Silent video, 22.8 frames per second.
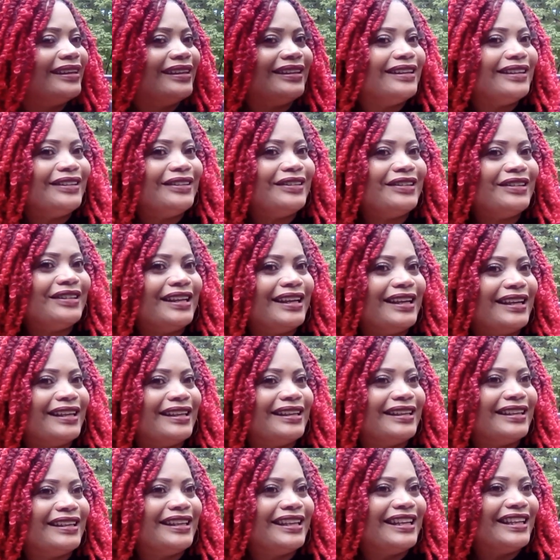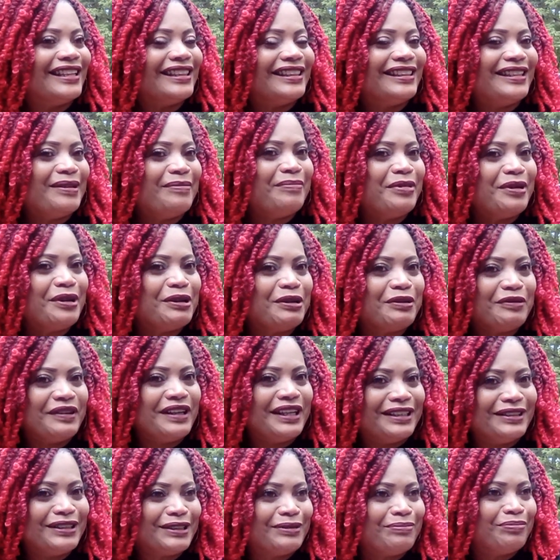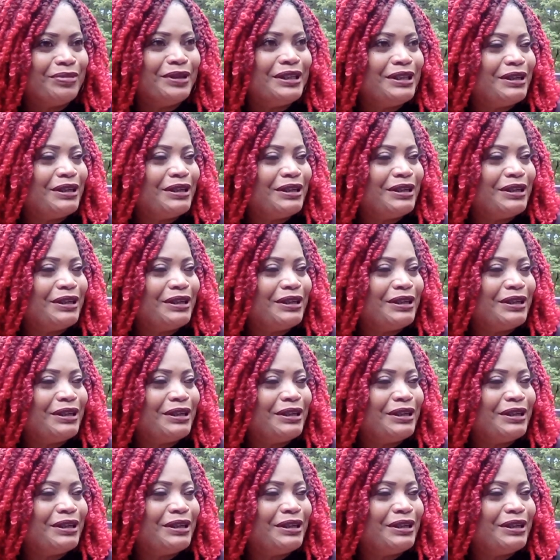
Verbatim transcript: You hear that? that bird over there just putting